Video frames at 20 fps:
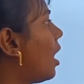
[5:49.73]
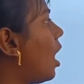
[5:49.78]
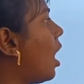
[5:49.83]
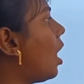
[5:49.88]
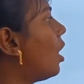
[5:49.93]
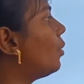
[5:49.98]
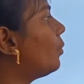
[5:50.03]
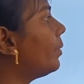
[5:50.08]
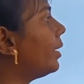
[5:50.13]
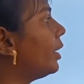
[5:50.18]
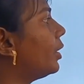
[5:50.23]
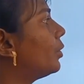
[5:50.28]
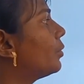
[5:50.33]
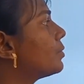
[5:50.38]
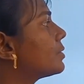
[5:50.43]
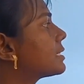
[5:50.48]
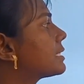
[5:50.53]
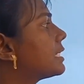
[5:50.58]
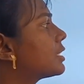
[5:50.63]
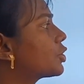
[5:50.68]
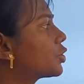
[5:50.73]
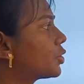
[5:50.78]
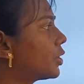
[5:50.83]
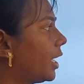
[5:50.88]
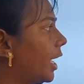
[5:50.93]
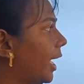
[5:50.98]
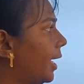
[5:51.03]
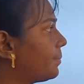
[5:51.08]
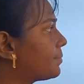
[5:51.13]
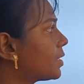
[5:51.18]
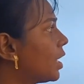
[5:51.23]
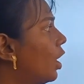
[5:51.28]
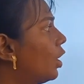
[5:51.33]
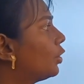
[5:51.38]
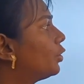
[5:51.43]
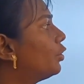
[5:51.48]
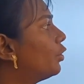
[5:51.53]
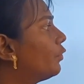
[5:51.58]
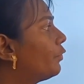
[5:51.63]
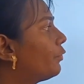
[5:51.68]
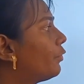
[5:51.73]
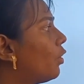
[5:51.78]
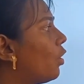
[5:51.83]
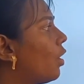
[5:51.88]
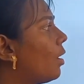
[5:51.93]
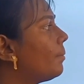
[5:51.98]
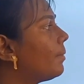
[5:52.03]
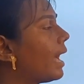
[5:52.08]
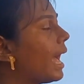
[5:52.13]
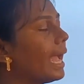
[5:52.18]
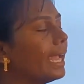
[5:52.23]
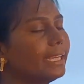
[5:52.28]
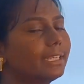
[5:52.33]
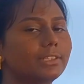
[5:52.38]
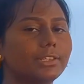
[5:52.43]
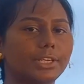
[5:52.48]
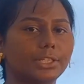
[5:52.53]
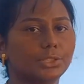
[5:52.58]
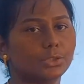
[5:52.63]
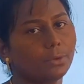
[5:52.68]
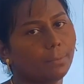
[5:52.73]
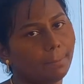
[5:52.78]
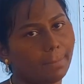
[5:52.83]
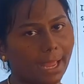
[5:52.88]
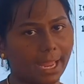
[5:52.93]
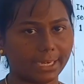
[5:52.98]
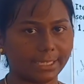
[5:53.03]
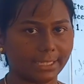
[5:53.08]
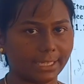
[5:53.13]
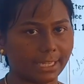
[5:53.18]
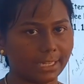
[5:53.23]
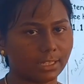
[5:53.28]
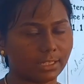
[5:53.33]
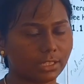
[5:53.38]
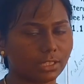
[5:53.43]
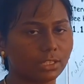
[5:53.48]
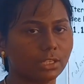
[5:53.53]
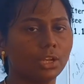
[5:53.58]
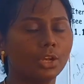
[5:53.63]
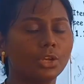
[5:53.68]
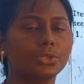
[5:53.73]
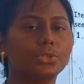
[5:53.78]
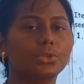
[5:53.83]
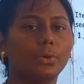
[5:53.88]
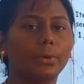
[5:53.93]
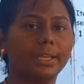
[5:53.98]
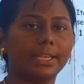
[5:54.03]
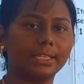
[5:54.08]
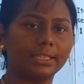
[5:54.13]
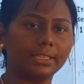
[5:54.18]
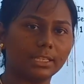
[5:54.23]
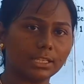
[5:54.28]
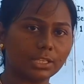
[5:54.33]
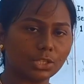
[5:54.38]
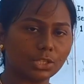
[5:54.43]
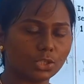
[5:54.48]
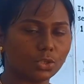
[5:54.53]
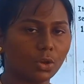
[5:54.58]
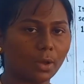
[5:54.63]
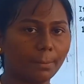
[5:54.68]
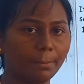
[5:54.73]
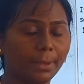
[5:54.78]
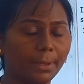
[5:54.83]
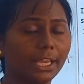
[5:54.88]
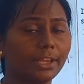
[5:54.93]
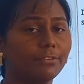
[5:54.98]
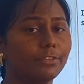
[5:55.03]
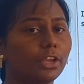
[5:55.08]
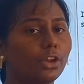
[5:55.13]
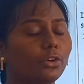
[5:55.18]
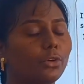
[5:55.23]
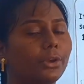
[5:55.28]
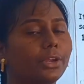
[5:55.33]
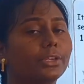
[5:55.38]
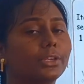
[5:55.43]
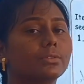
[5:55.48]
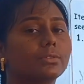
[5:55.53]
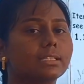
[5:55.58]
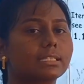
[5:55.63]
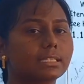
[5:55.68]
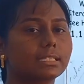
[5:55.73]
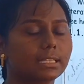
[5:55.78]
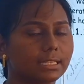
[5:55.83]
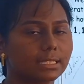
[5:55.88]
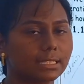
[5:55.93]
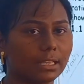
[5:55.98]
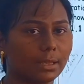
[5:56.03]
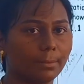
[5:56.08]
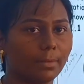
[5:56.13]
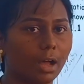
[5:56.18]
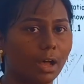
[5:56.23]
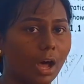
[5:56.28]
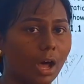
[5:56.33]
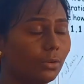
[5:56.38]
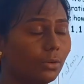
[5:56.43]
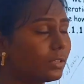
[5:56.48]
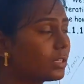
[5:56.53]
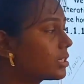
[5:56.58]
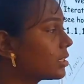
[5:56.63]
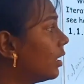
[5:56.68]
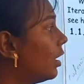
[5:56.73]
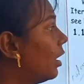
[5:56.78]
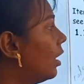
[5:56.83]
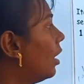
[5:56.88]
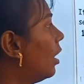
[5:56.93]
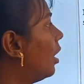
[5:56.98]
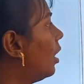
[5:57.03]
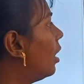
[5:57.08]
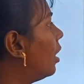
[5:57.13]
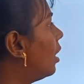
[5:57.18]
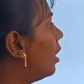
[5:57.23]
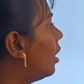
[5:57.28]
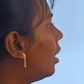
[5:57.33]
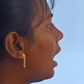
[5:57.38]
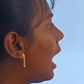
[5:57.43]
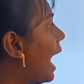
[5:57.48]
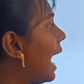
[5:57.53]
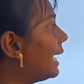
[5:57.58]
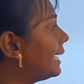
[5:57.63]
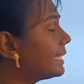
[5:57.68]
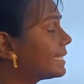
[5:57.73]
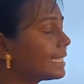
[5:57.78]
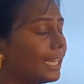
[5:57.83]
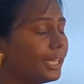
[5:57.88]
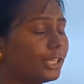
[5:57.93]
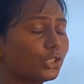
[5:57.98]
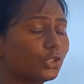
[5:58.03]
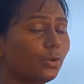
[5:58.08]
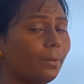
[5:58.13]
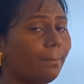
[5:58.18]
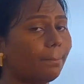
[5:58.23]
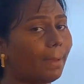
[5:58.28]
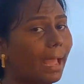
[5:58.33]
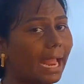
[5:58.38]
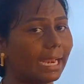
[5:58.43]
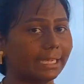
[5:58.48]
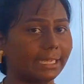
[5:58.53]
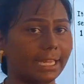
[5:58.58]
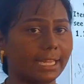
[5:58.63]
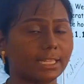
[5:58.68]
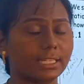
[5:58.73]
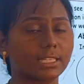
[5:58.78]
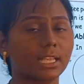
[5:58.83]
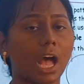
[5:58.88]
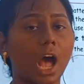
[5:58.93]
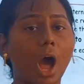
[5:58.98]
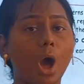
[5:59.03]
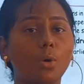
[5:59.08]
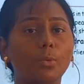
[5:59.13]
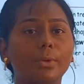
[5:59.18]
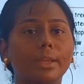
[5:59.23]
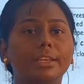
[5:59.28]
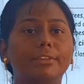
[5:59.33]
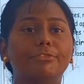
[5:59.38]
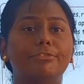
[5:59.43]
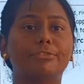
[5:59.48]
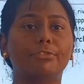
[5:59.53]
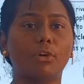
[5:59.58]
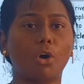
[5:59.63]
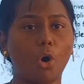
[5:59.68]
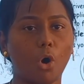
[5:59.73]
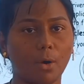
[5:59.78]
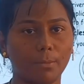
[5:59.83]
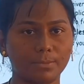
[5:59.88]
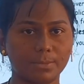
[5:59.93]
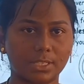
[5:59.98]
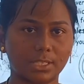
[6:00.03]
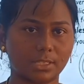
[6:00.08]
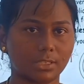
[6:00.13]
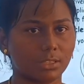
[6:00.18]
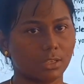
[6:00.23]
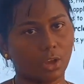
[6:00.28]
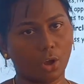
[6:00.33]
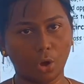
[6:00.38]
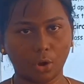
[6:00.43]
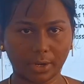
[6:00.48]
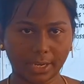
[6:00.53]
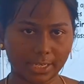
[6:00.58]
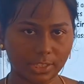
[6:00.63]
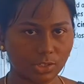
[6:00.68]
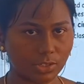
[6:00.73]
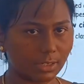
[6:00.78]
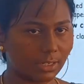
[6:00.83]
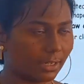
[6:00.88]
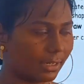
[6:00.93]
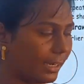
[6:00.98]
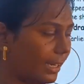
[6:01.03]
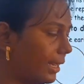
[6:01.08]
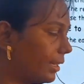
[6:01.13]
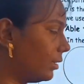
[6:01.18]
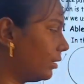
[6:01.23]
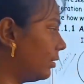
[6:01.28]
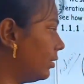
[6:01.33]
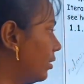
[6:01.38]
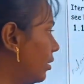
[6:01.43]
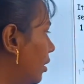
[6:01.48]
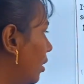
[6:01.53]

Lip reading: how we use the shapes to form iterative patterns. So in this topic we are going to discuss about iterative patterns, how it forms. Okay children?